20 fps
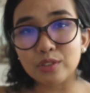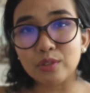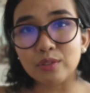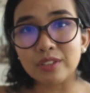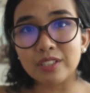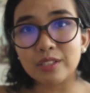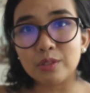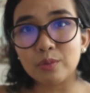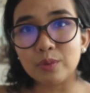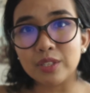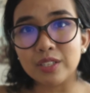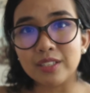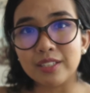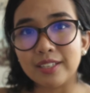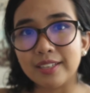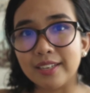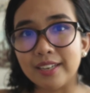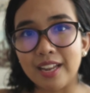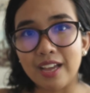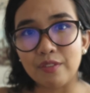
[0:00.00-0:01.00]
So this one
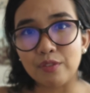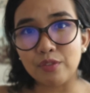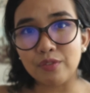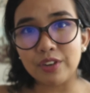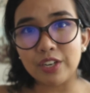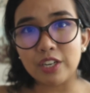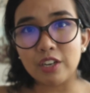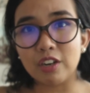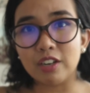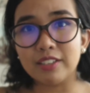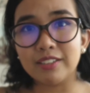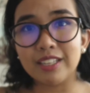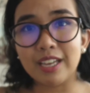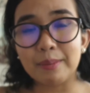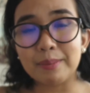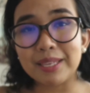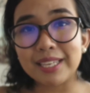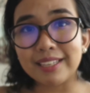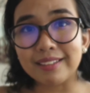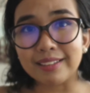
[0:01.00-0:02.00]
didn't have a very hard
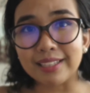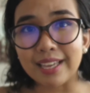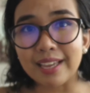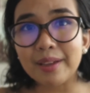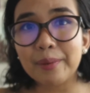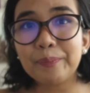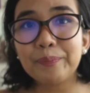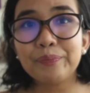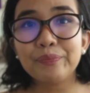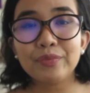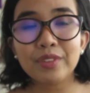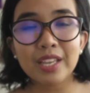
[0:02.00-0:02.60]
time healing.